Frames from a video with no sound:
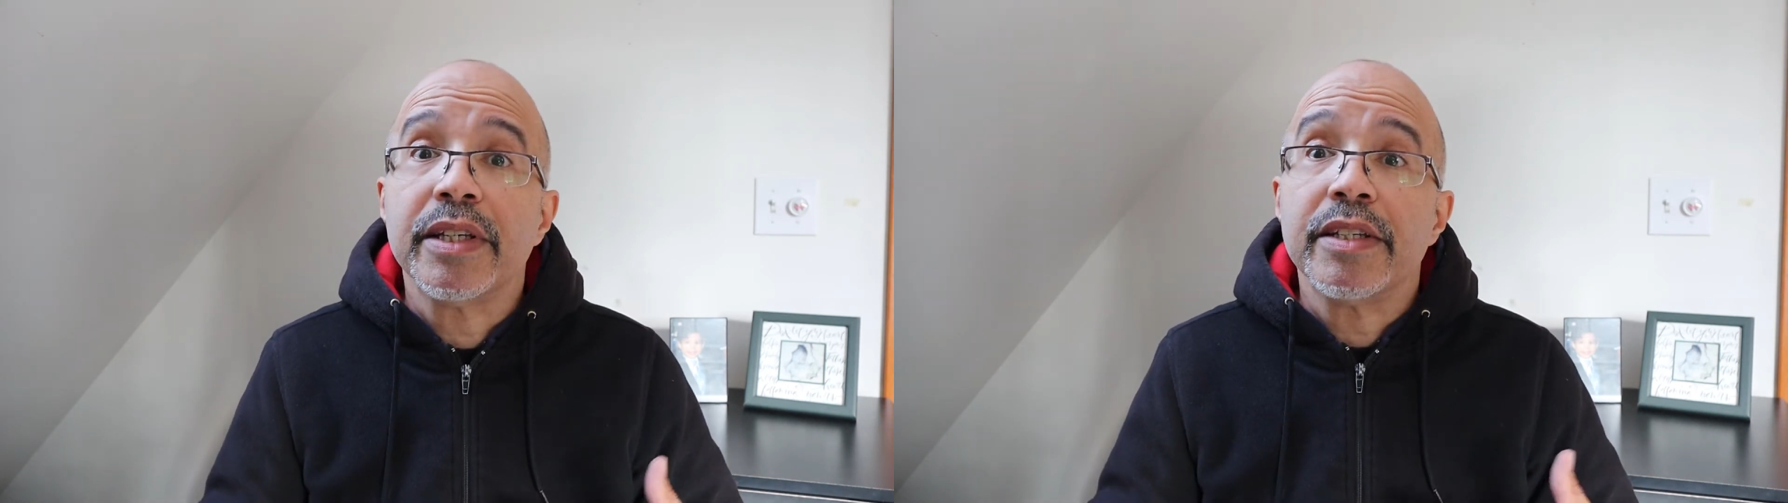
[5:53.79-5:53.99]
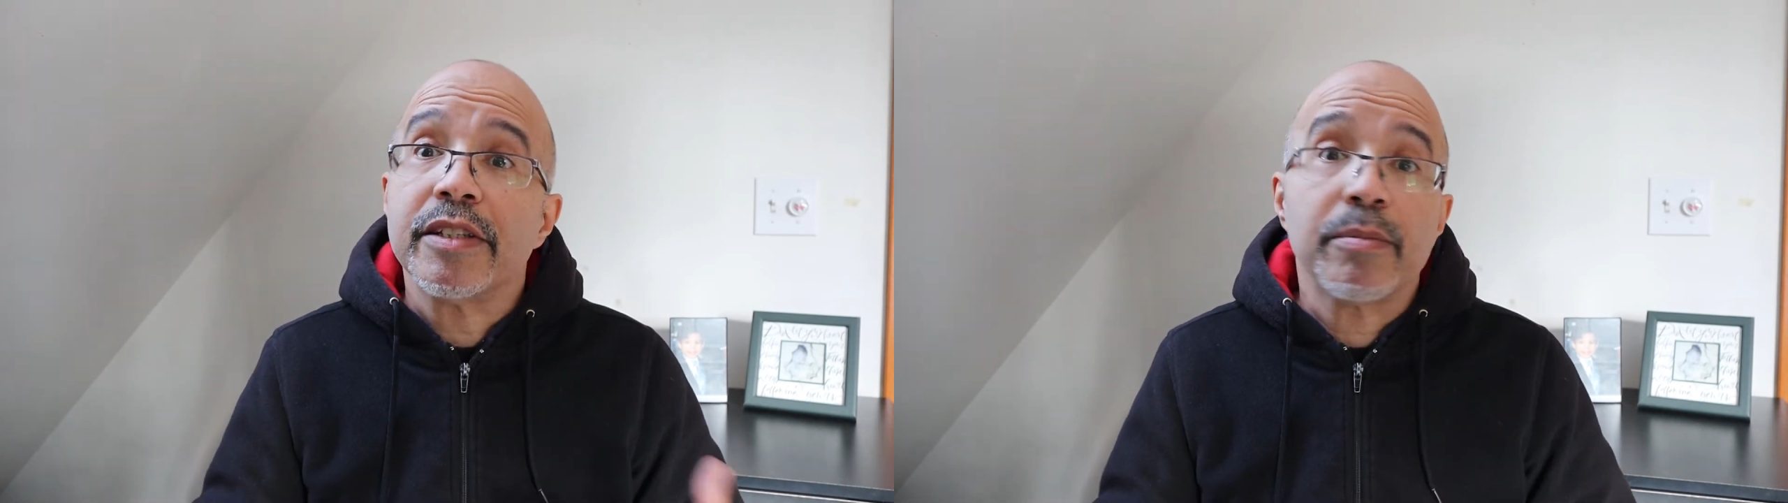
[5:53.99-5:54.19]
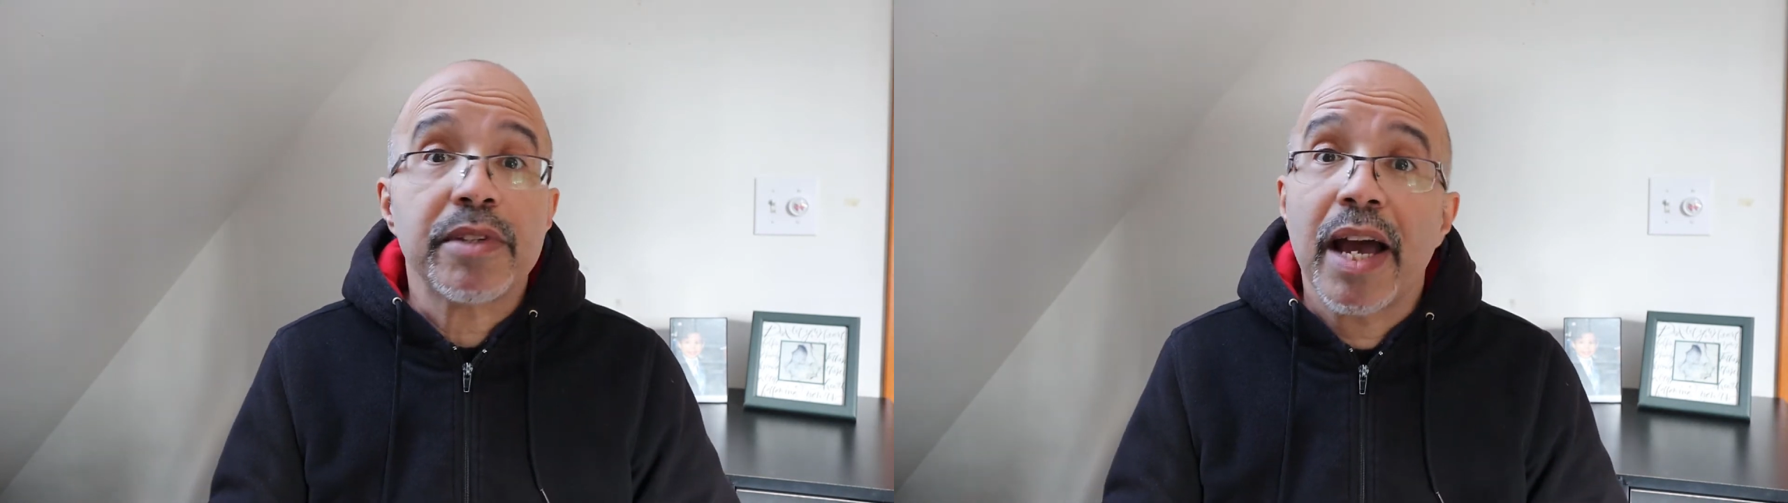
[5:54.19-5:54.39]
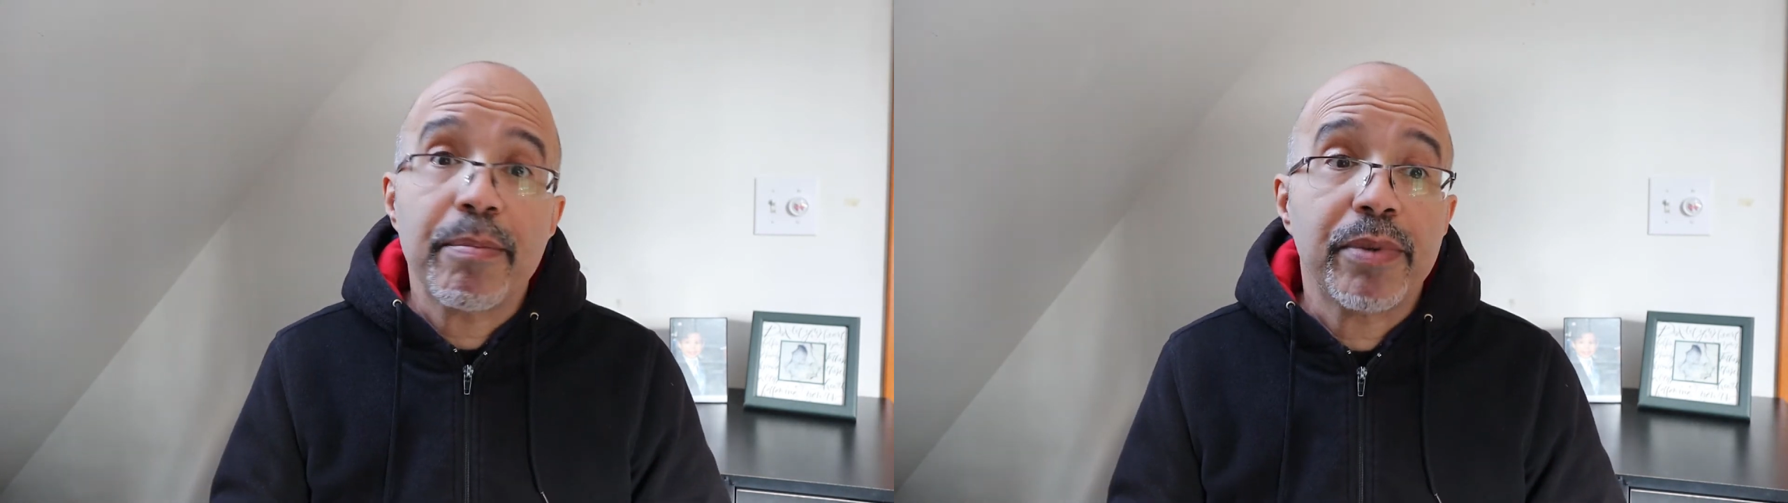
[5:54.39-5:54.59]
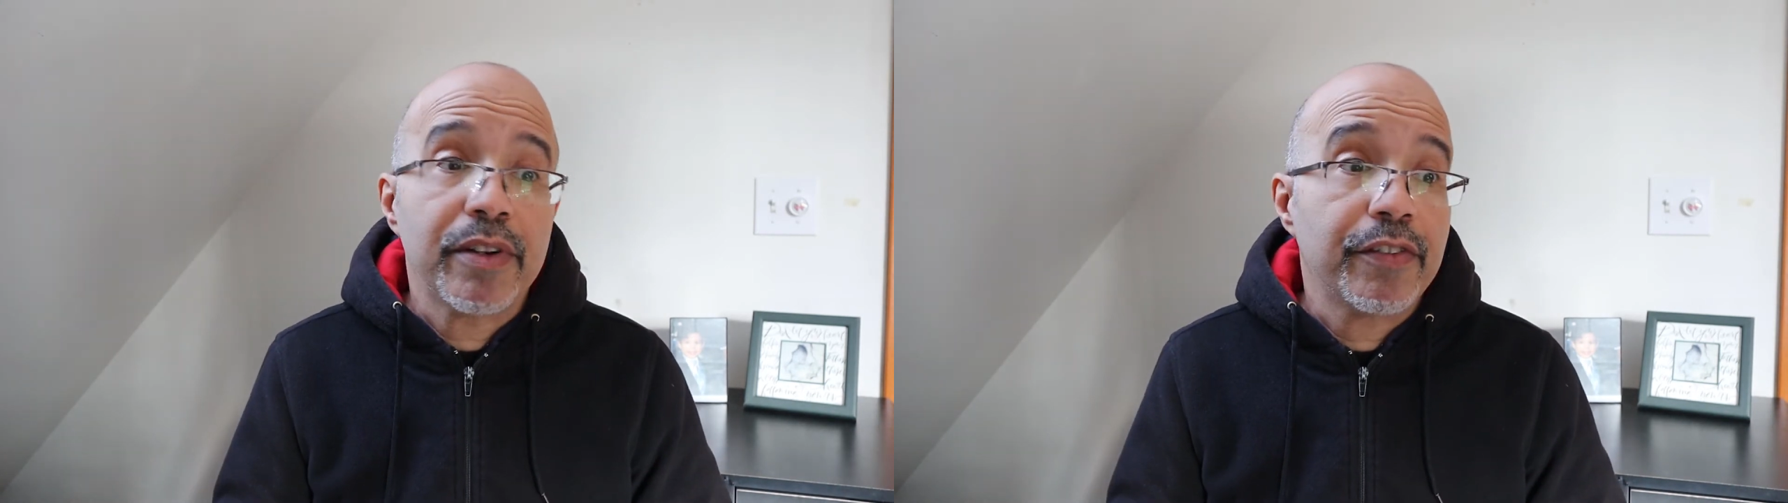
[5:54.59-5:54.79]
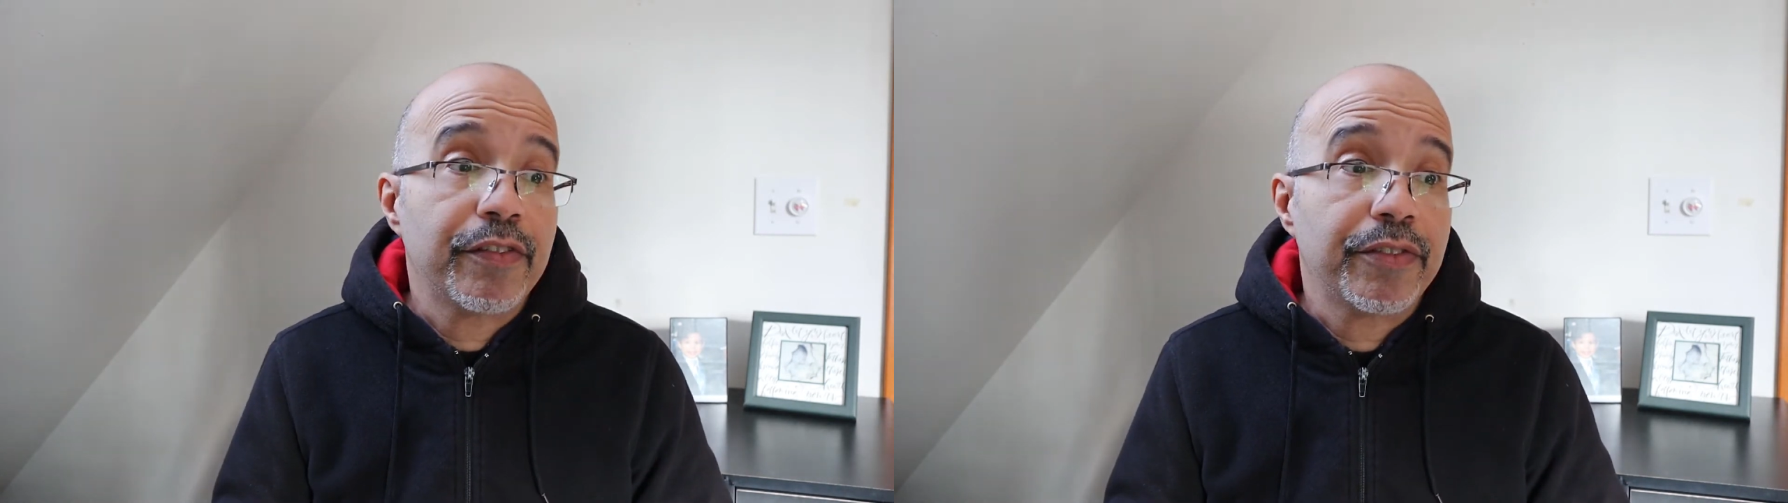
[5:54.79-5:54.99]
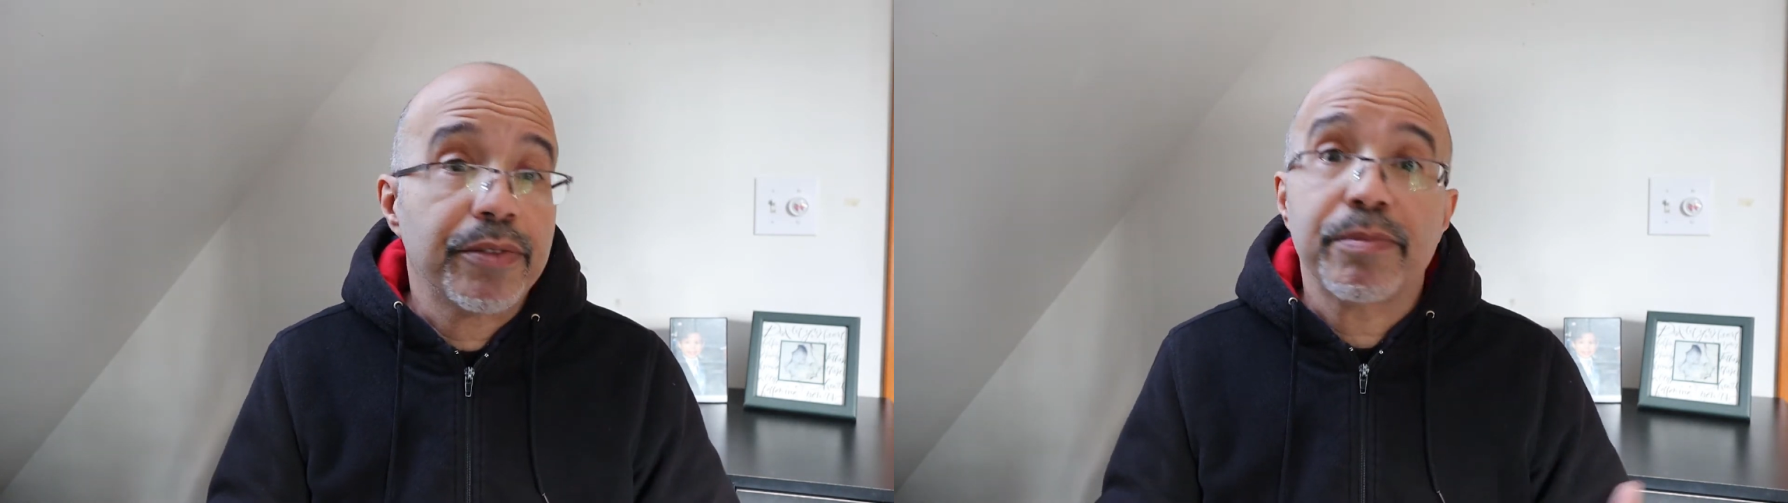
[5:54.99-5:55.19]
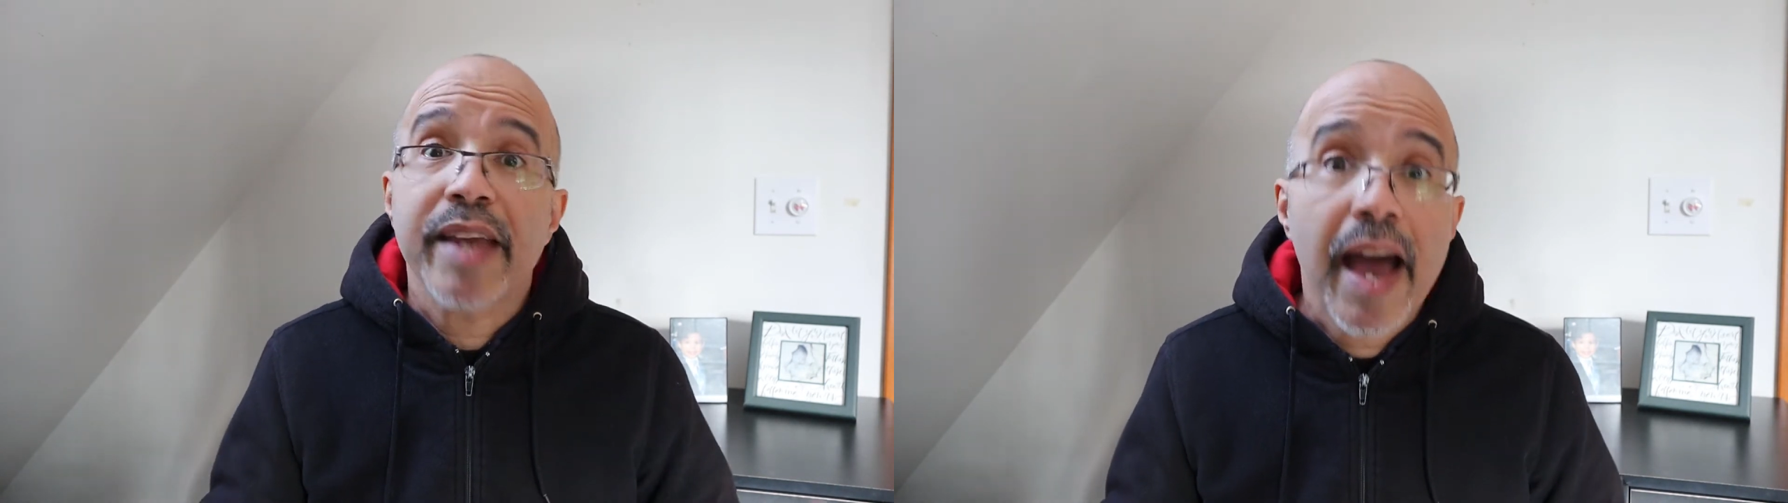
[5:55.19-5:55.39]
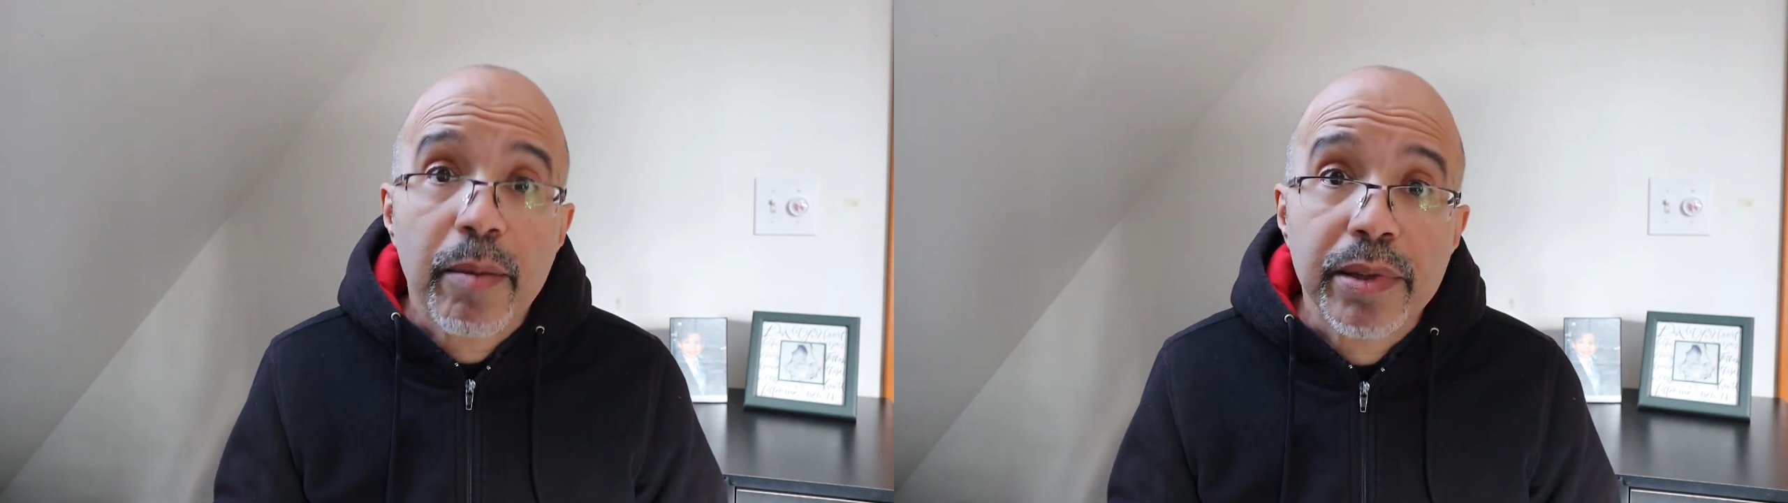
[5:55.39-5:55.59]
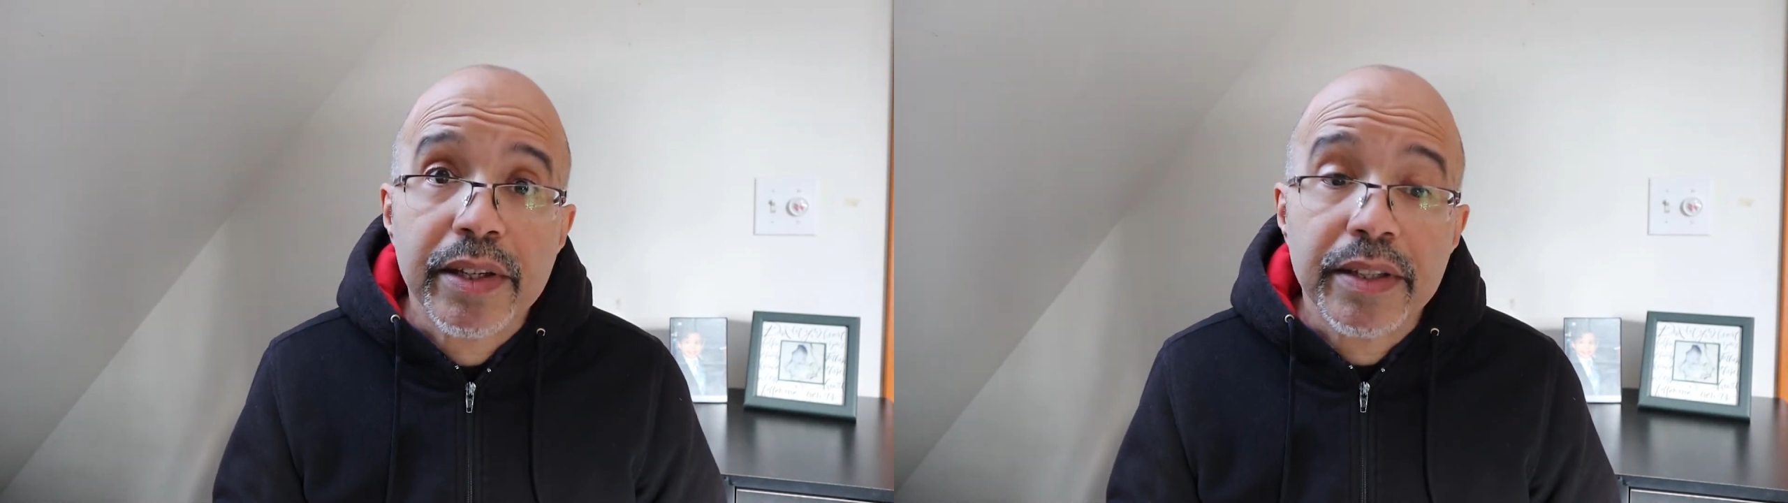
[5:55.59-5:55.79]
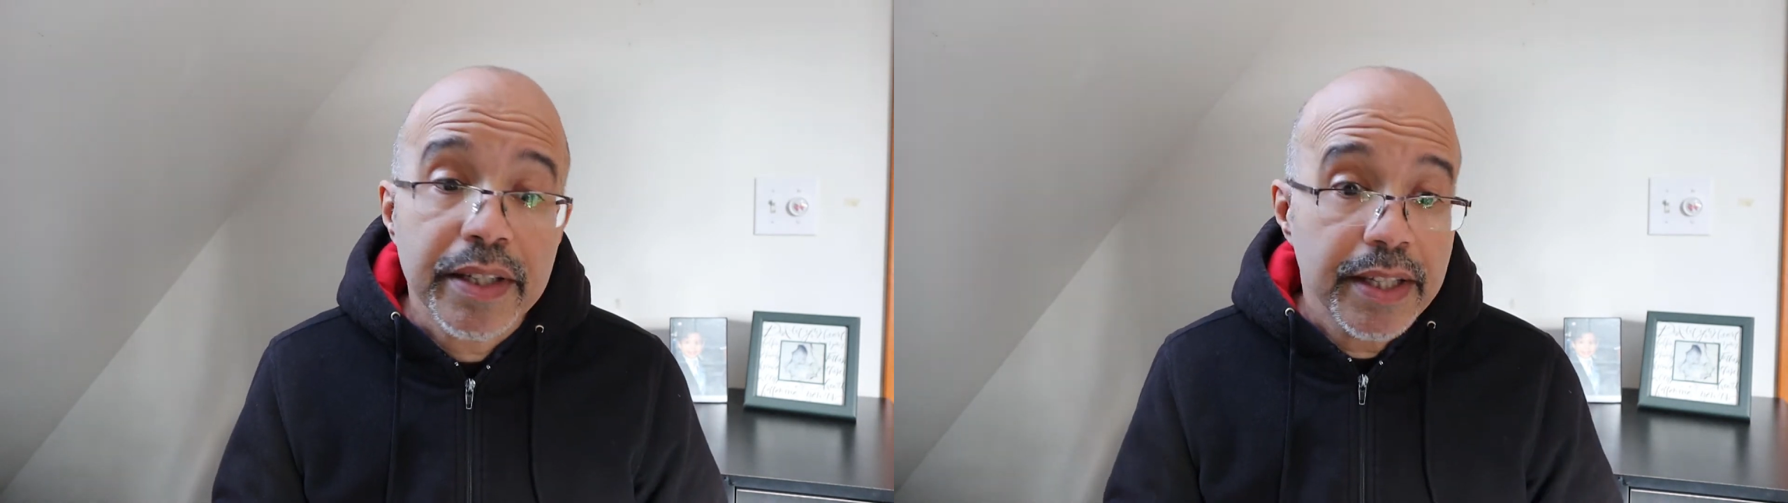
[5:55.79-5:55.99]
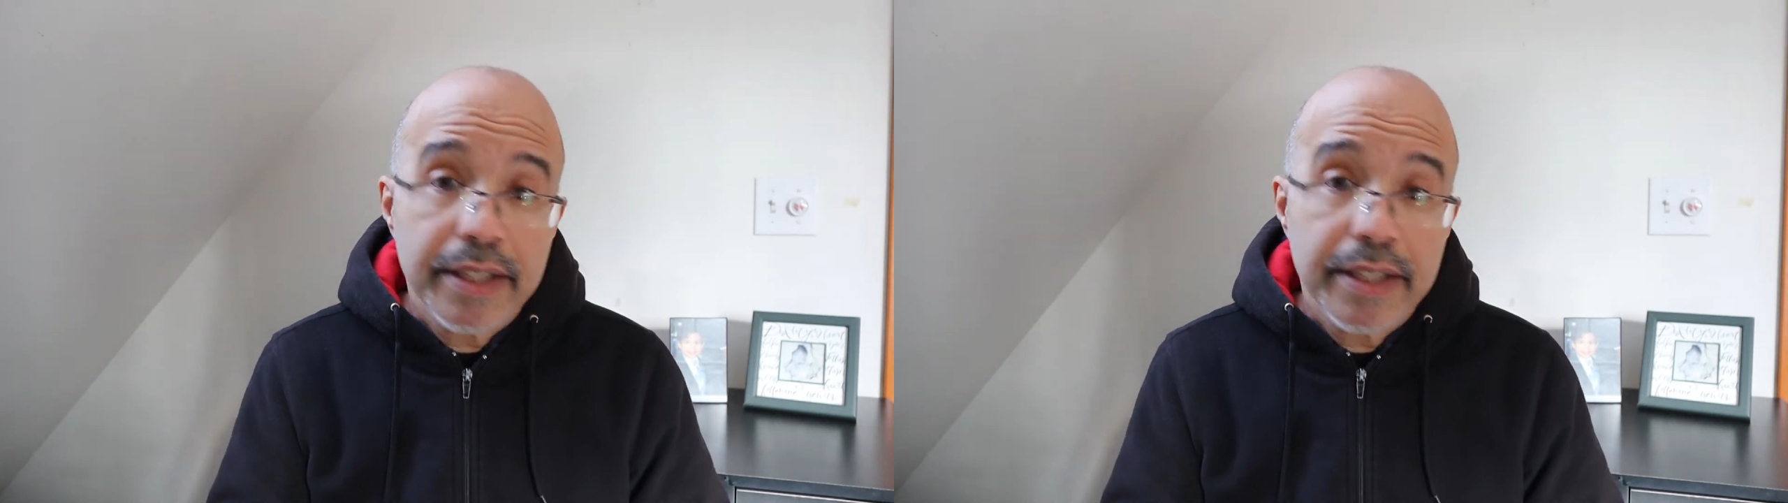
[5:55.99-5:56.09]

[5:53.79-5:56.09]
some type of tablet.